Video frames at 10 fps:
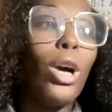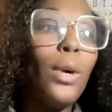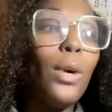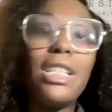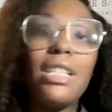
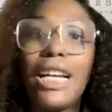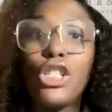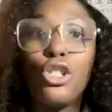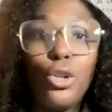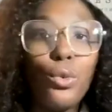question that I
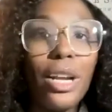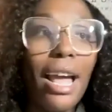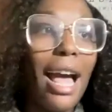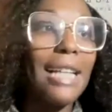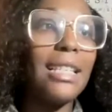do want to
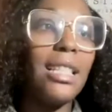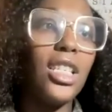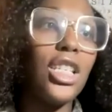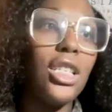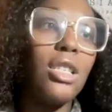ask, and this
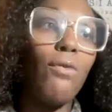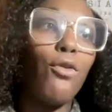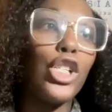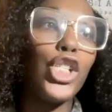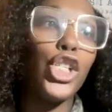is for
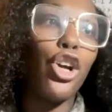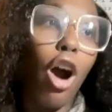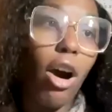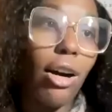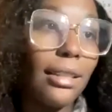
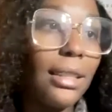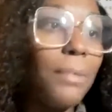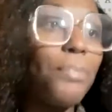Charles,